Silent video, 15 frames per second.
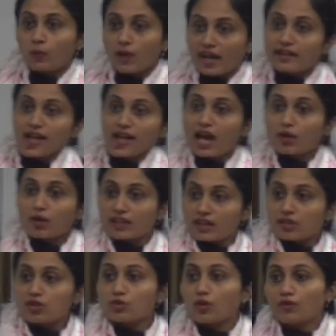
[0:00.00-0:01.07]
now there is
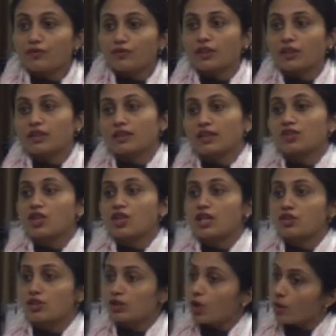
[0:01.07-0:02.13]
no further change
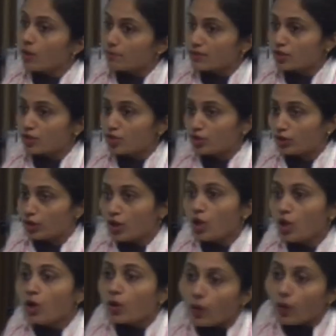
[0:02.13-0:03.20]
in composition.
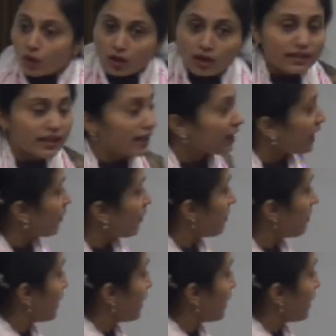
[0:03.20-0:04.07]
Or there can be an